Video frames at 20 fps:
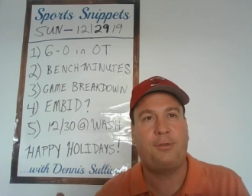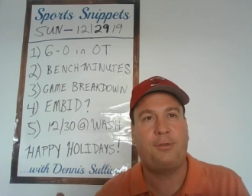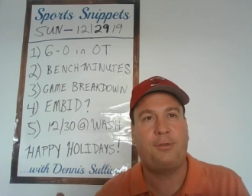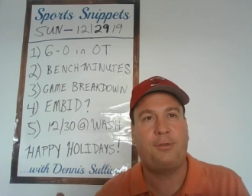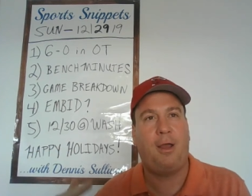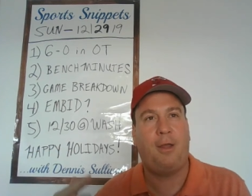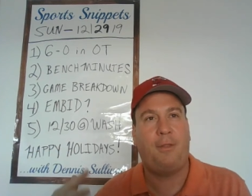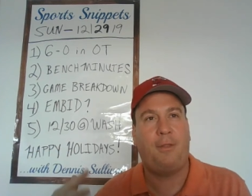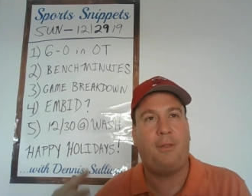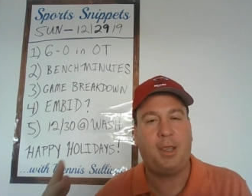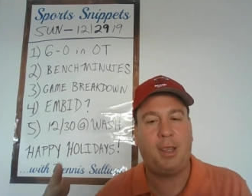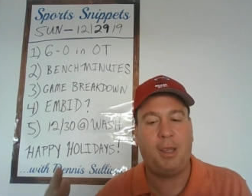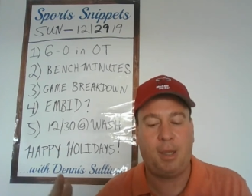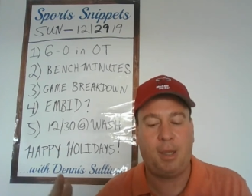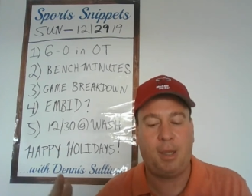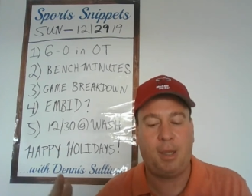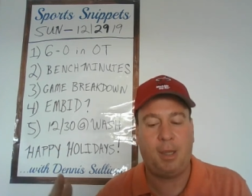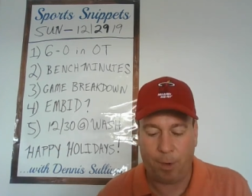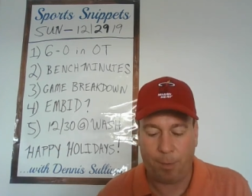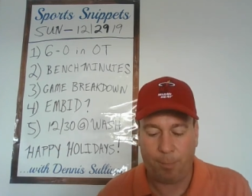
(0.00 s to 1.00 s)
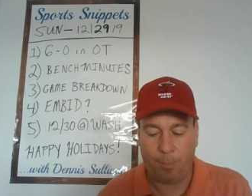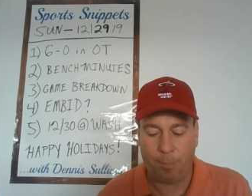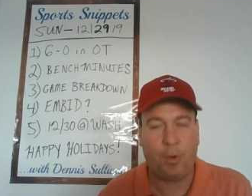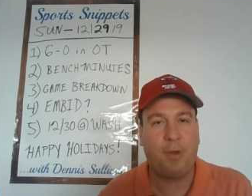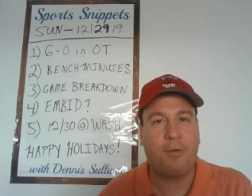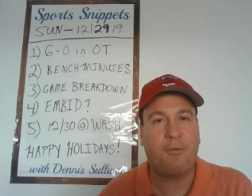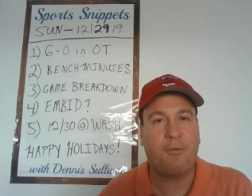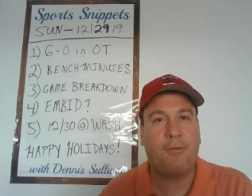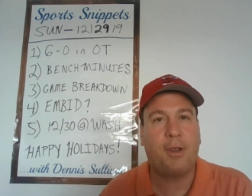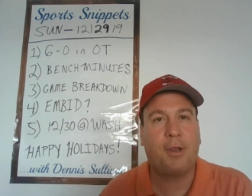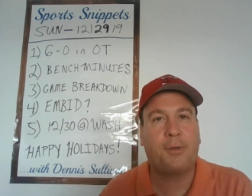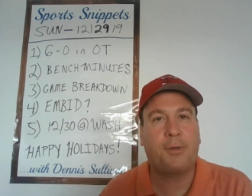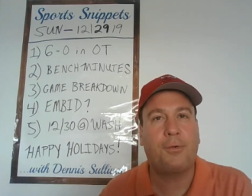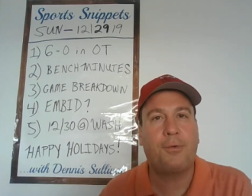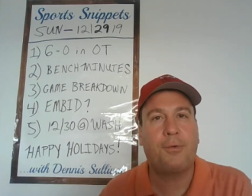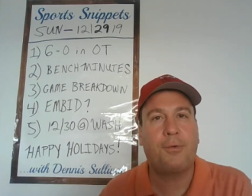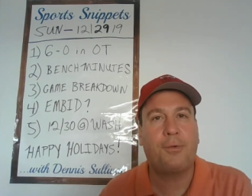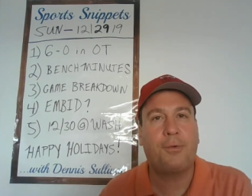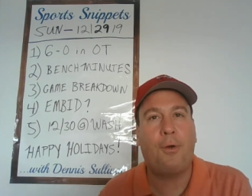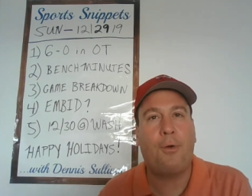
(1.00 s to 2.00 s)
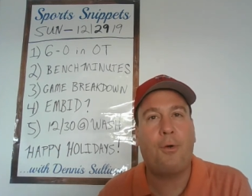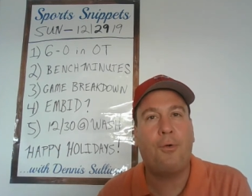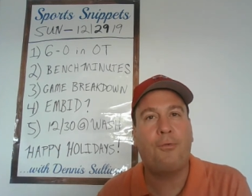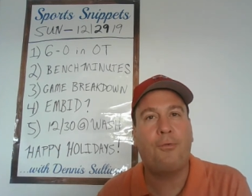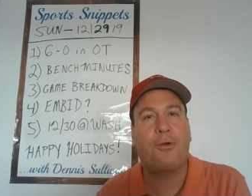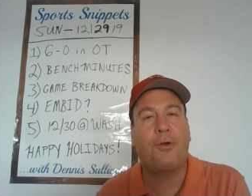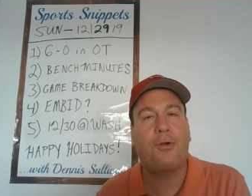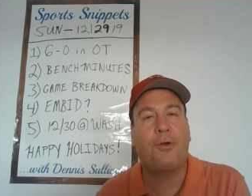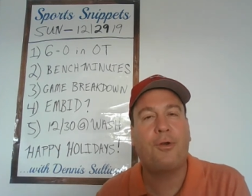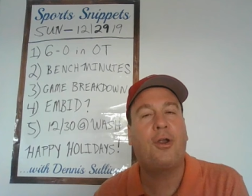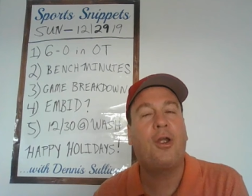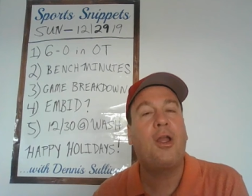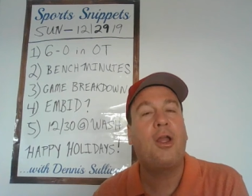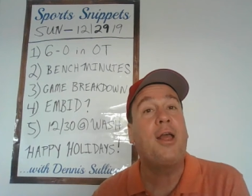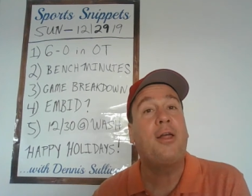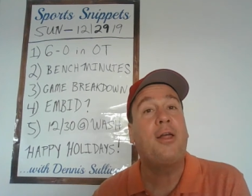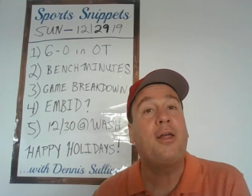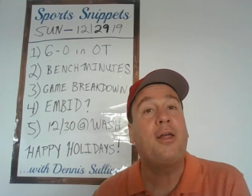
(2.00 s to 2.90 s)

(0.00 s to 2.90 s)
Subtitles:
on the Heat 1-point victory over